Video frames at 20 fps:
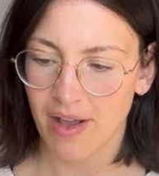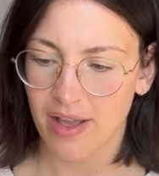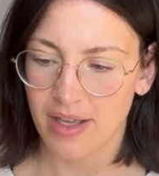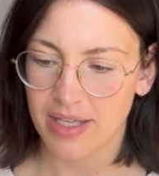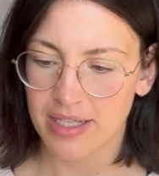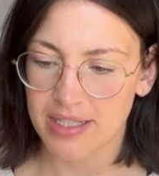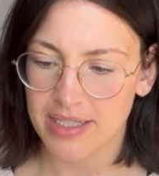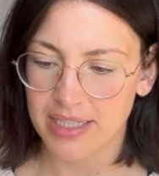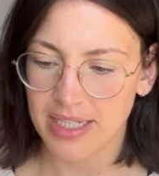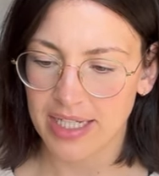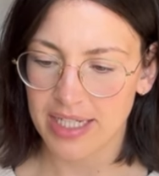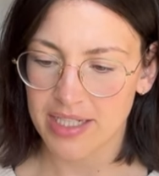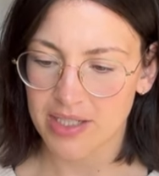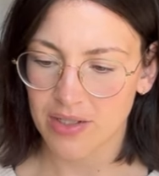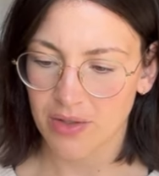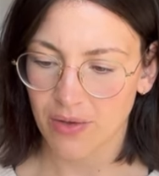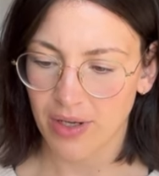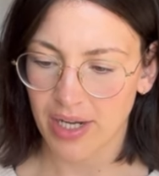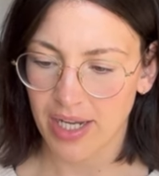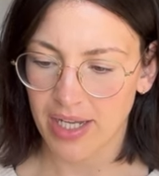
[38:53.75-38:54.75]
is Laser
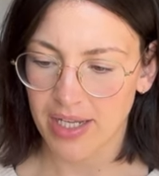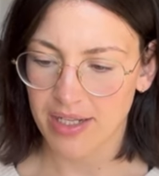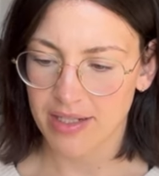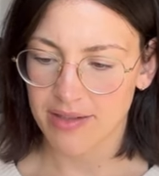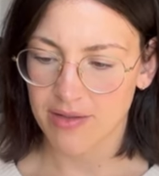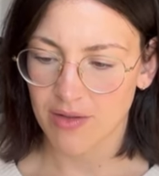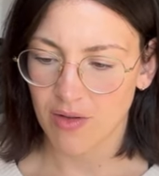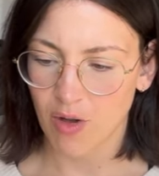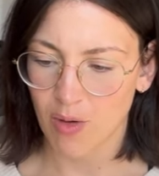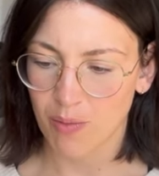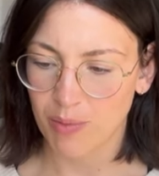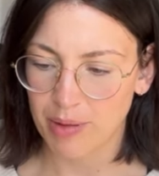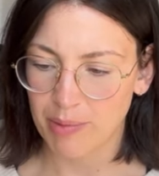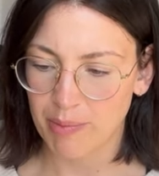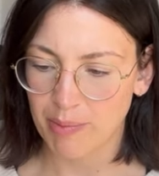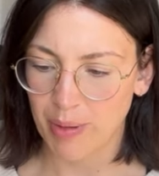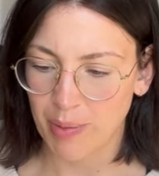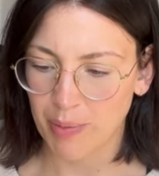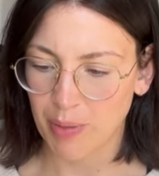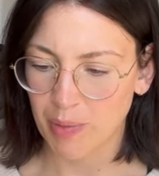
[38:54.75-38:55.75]
Craze, Goblin
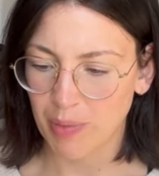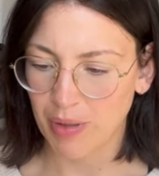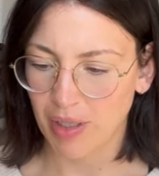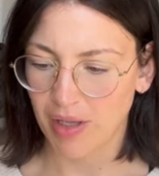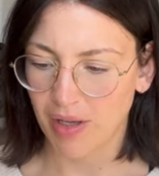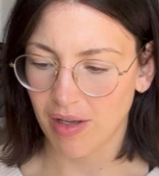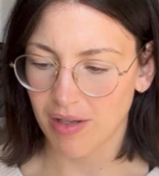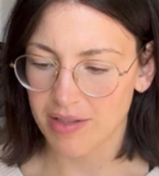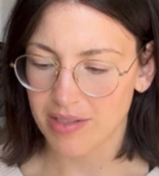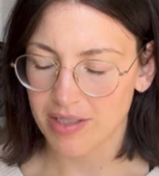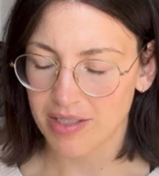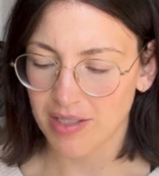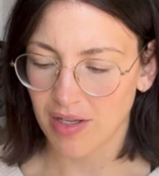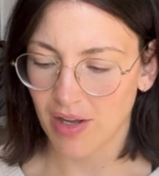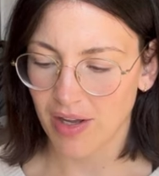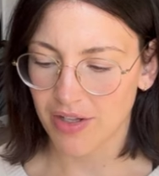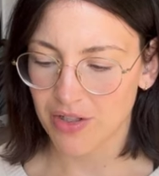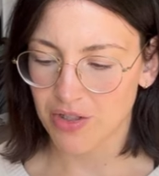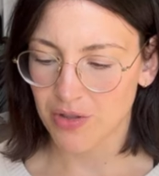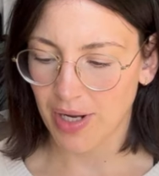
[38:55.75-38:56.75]
Bubble Blast,
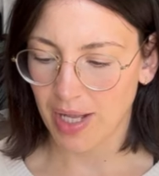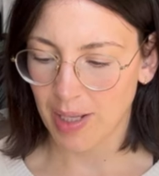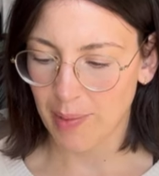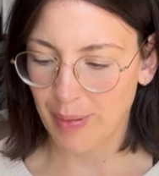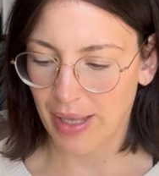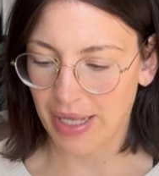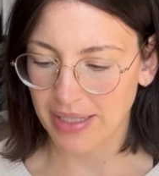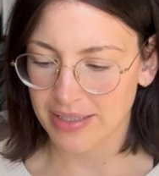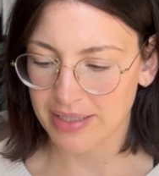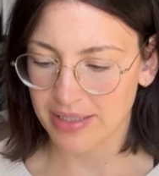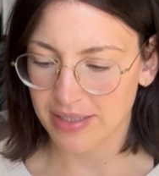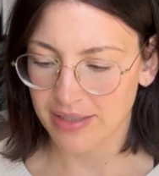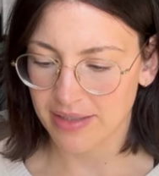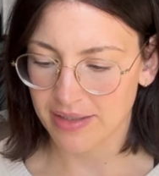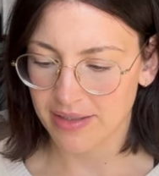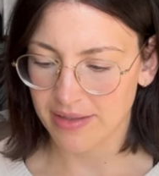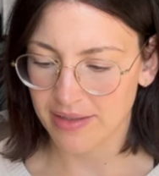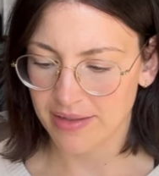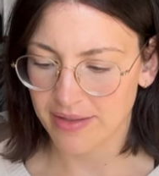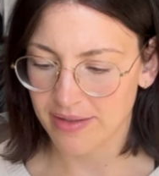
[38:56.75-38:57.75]
Tire Track
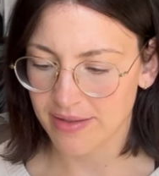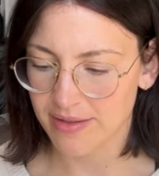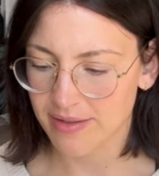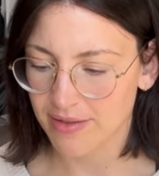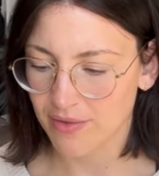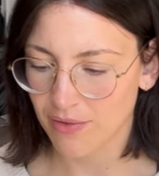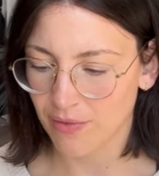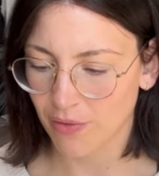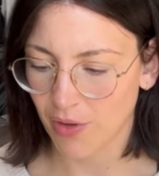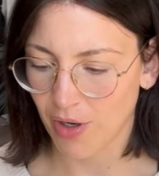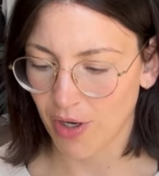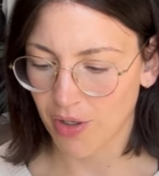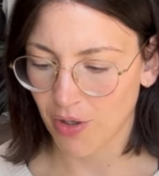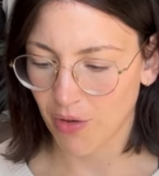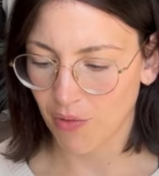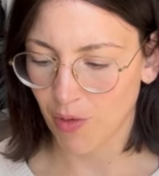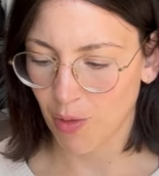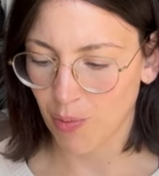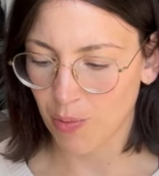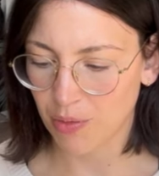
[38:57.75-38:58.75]
Patterns, Rhino
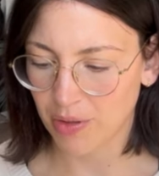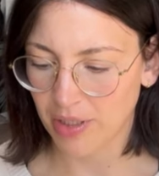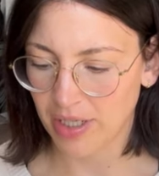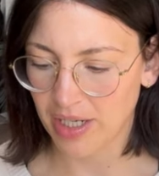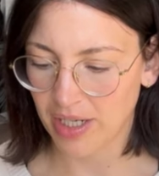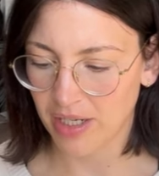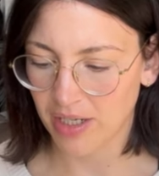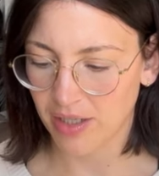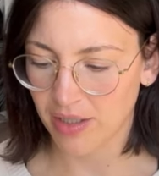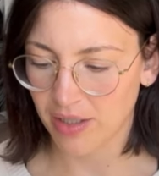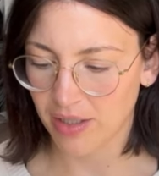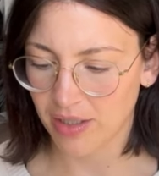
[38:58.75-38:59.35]
Robbery.